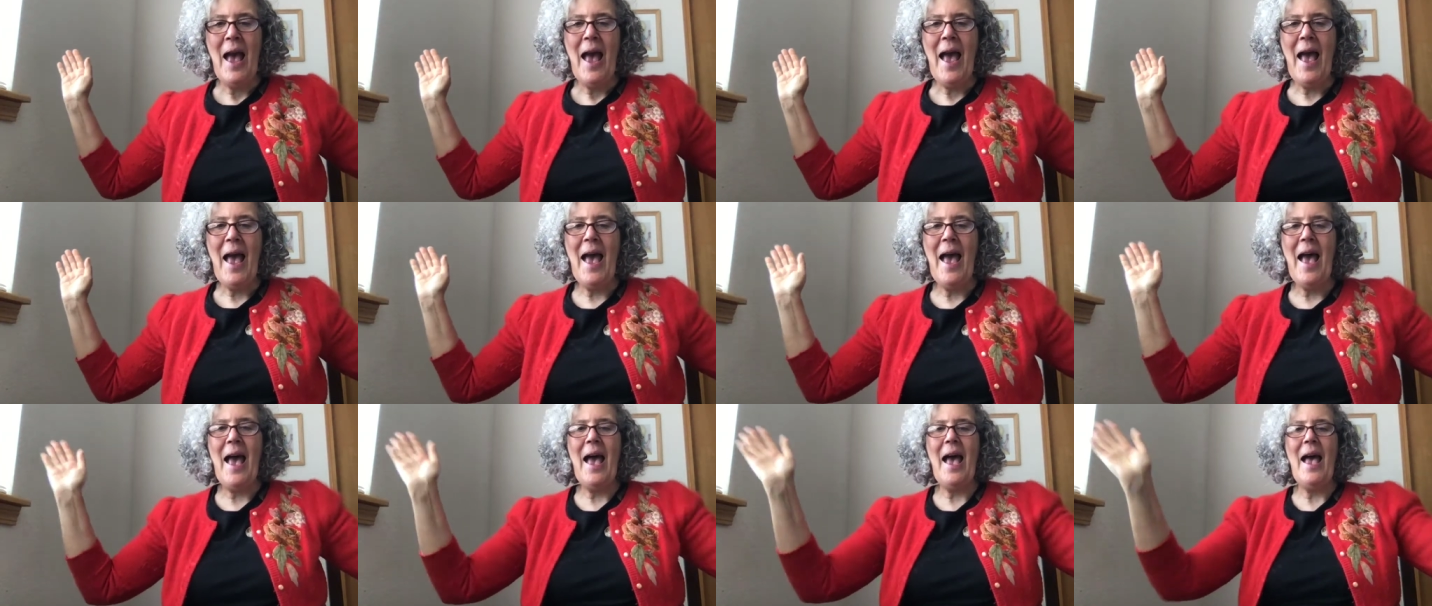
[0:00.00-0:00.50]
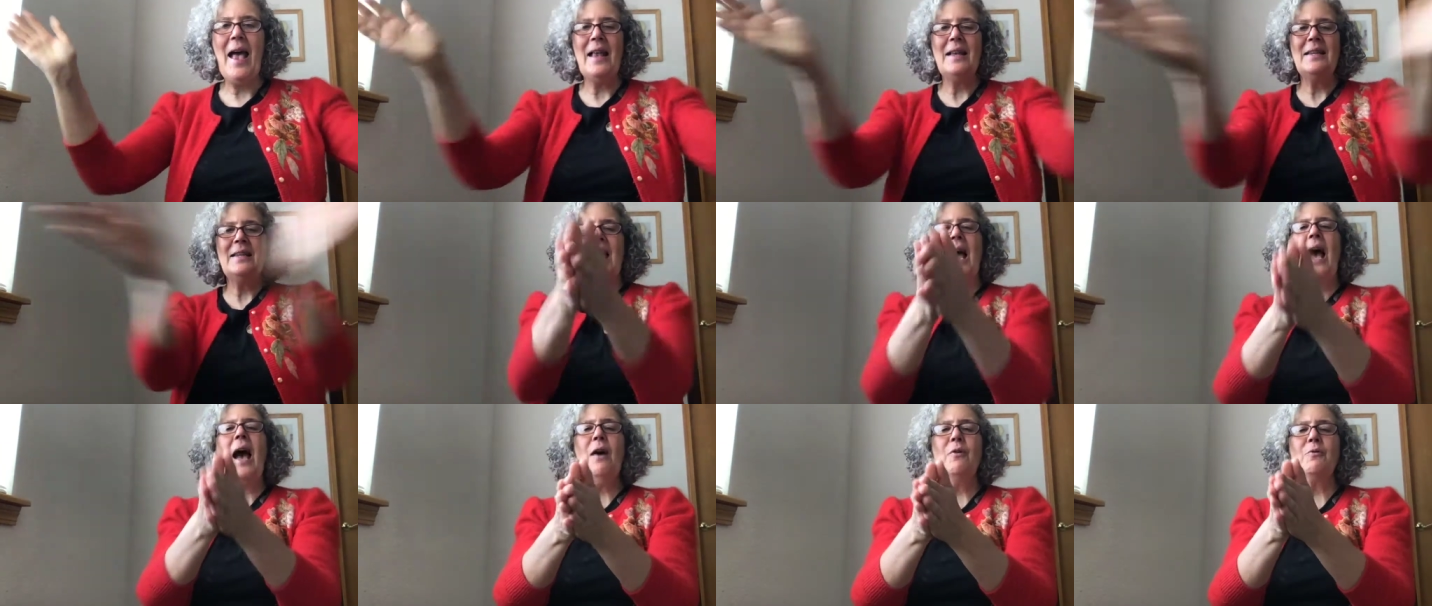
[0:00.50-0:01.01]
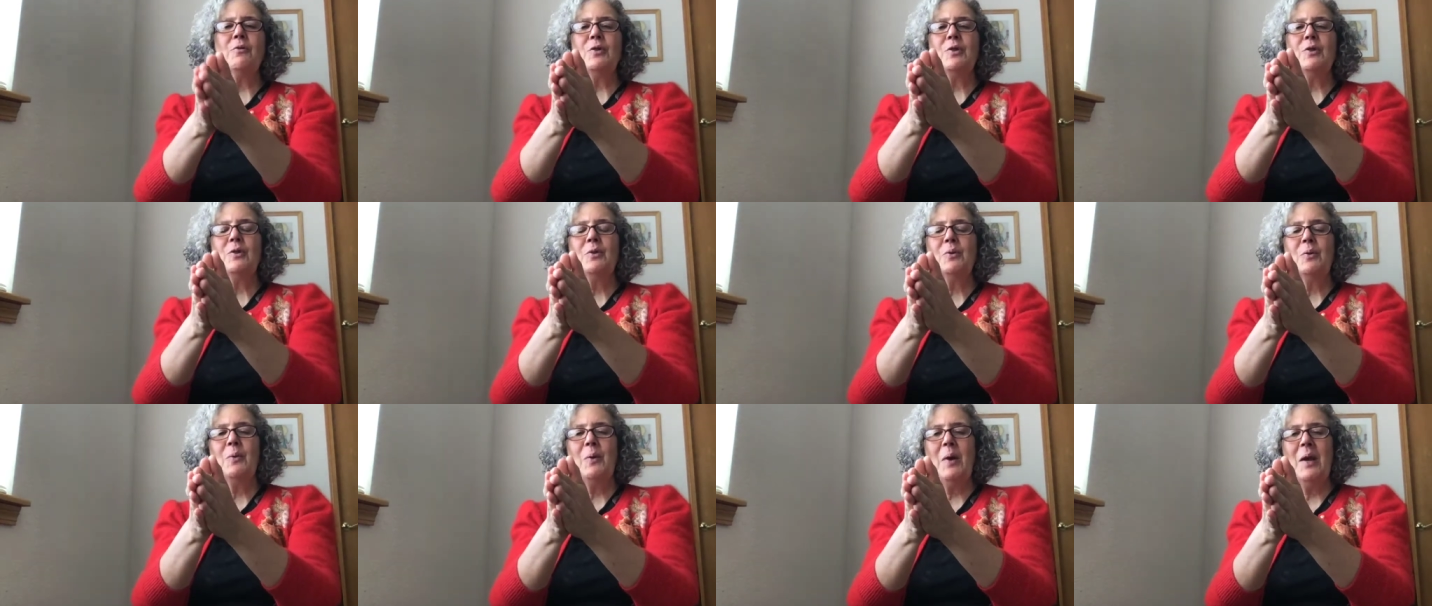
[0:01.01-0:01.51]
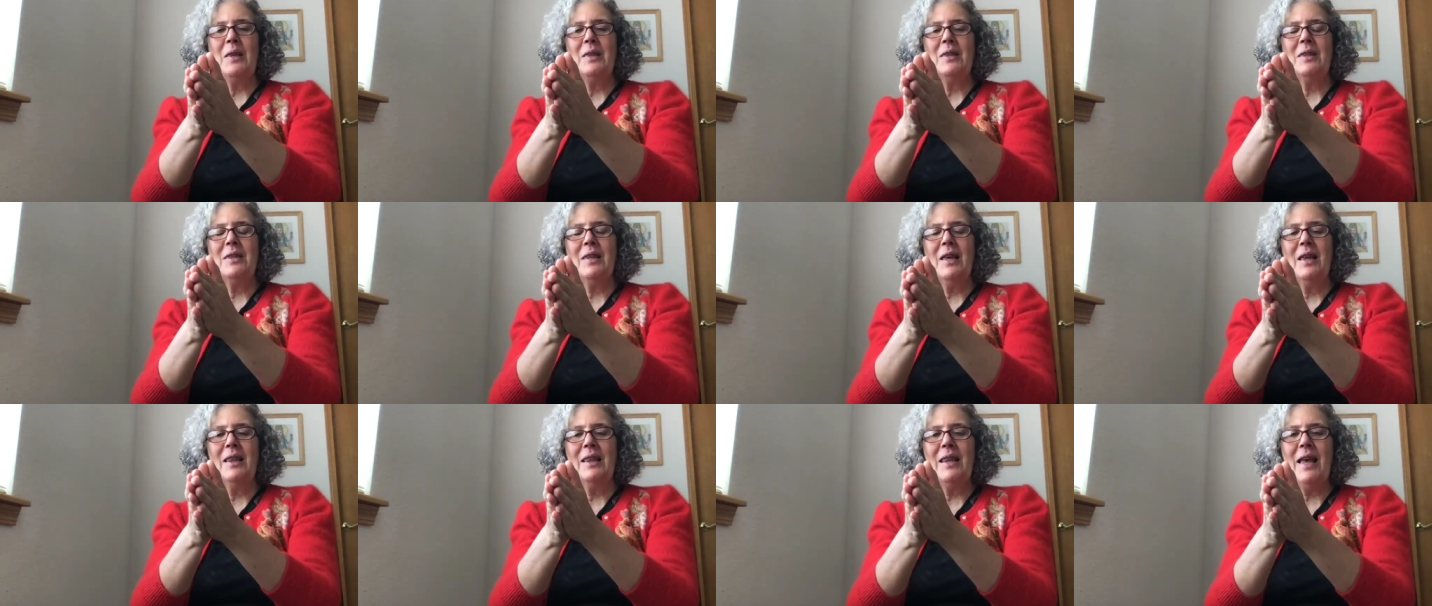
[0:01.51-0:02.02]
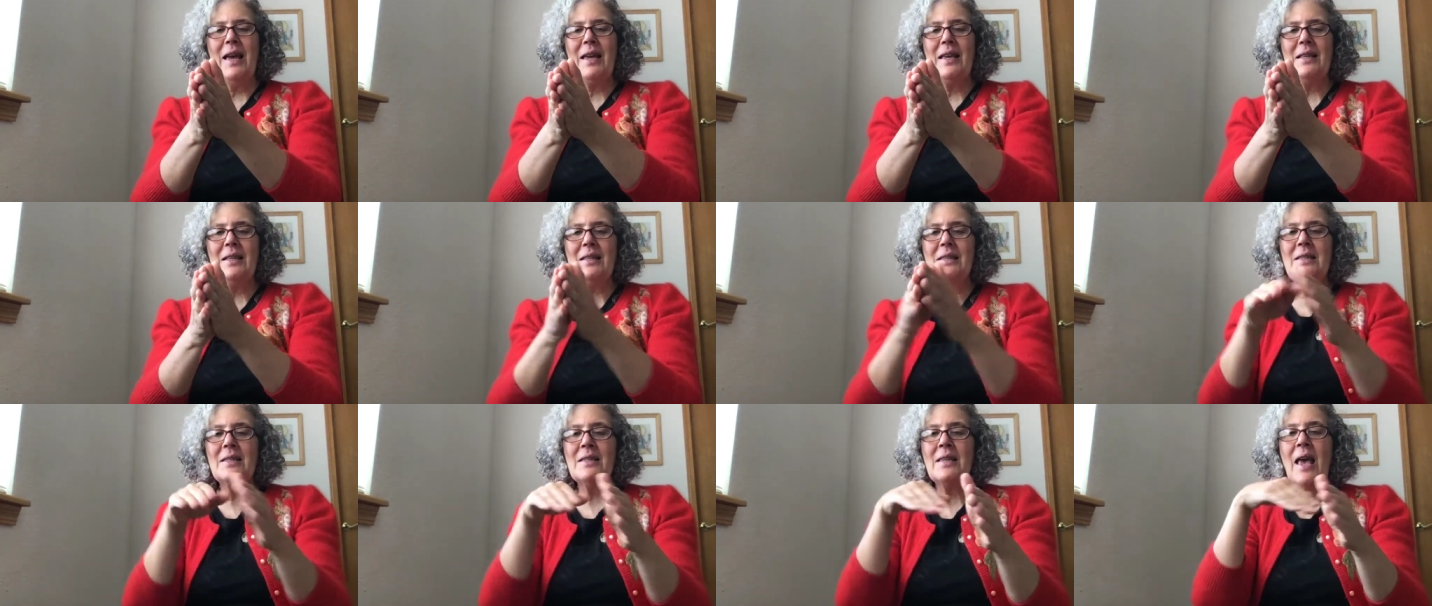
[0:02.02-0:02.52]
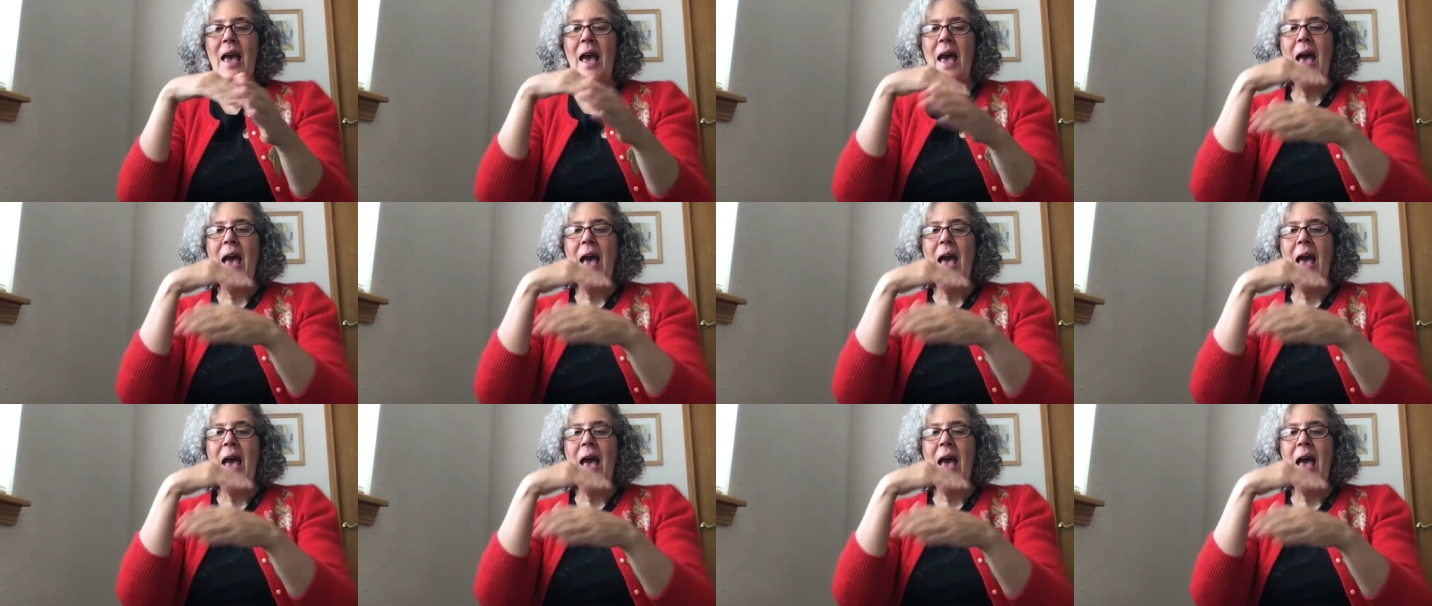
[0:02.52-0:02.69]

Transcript: and out went the lights,